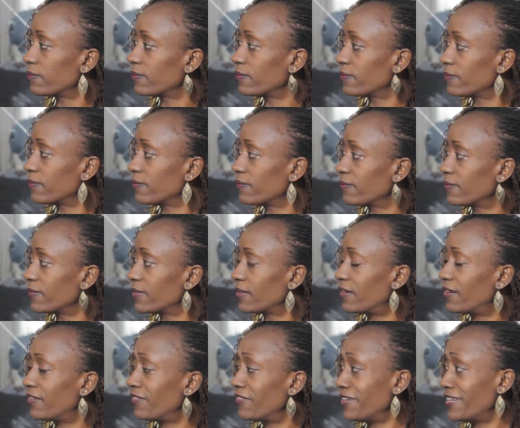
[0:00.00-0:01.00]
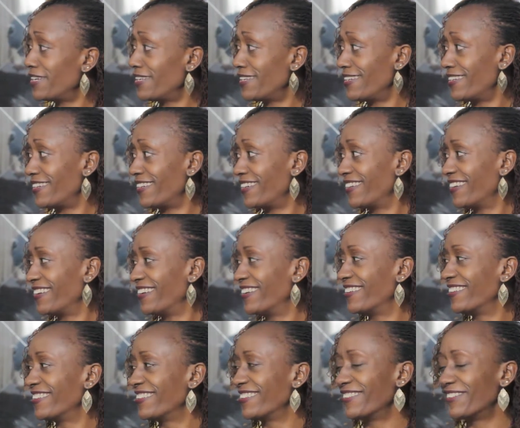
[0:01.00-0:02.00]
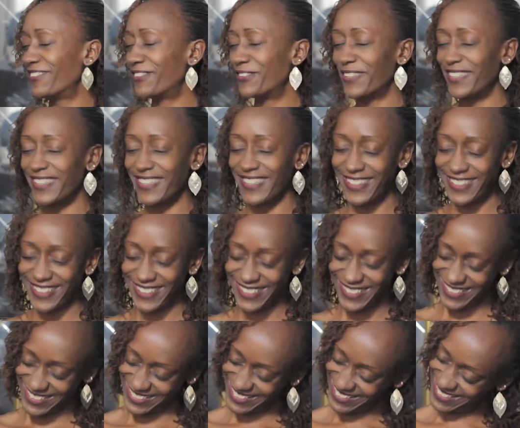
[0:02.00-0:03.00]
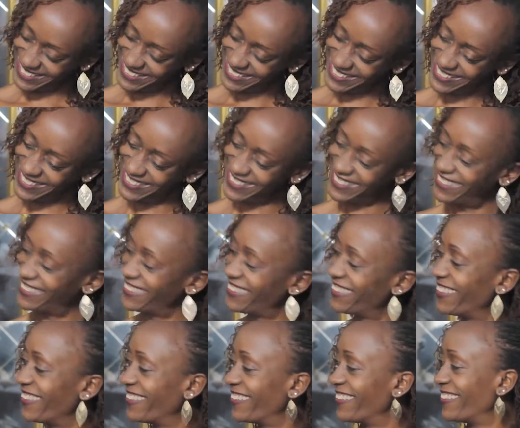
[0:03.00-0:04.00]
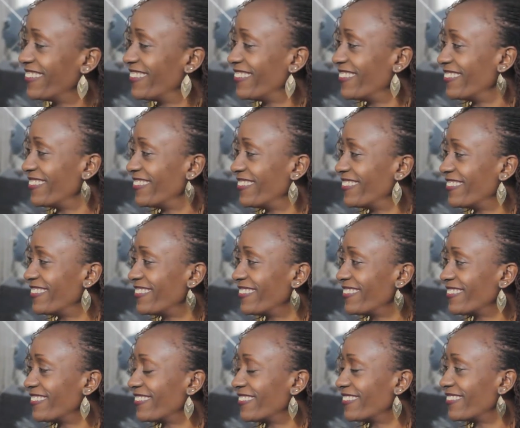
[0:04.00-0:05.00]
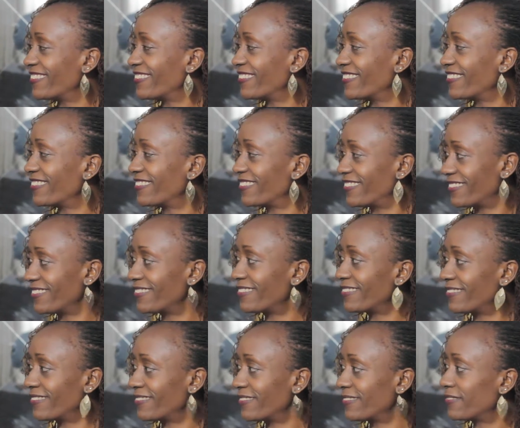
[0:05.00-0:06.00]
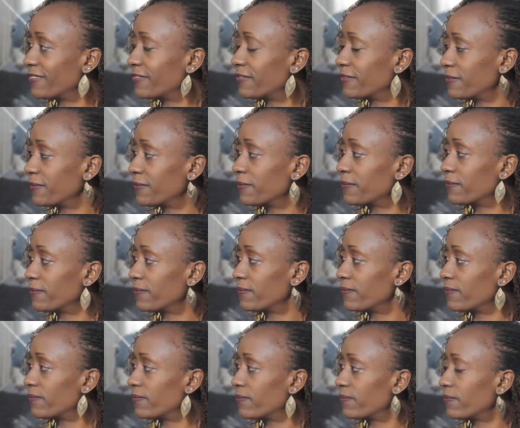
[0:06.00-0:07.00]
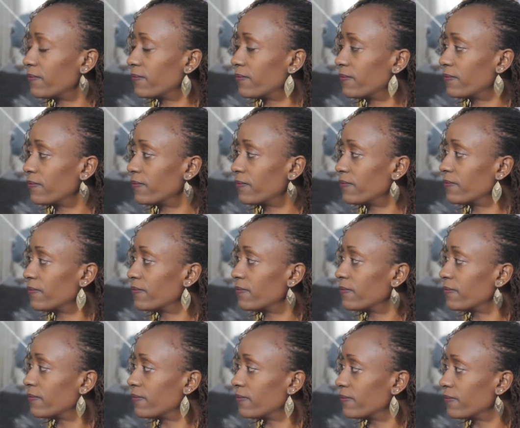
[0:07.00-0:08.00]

(silent)